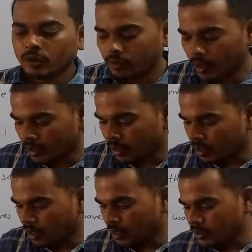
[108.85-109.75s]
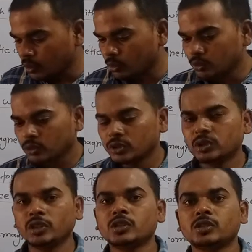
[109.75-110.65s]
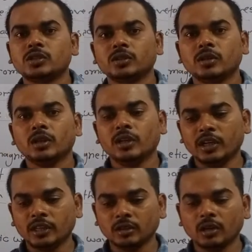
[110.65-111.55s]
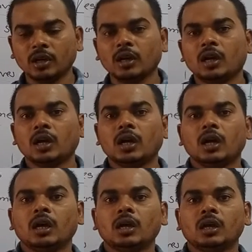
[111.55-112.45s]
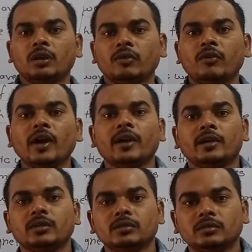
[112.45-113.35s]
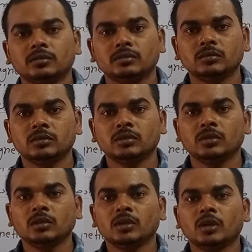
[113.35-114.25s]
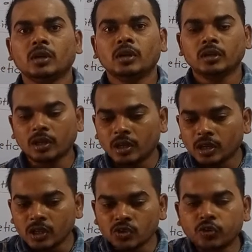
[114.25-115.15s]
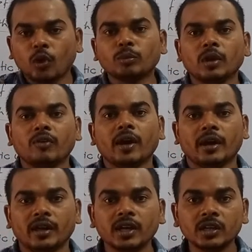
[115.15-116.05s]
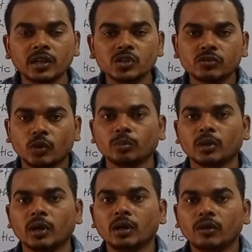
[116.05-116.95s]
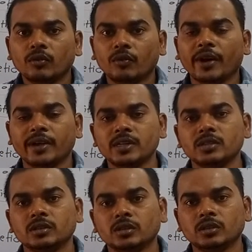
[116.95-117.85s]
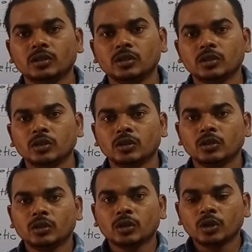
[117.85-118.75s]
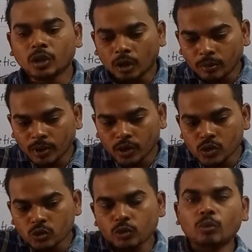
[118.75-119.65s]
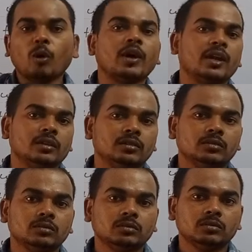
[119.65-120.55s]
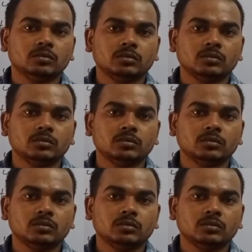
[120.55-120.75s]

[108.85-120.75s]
When you sit near the fire, the heat from the fire, heat energy from the fires come into your body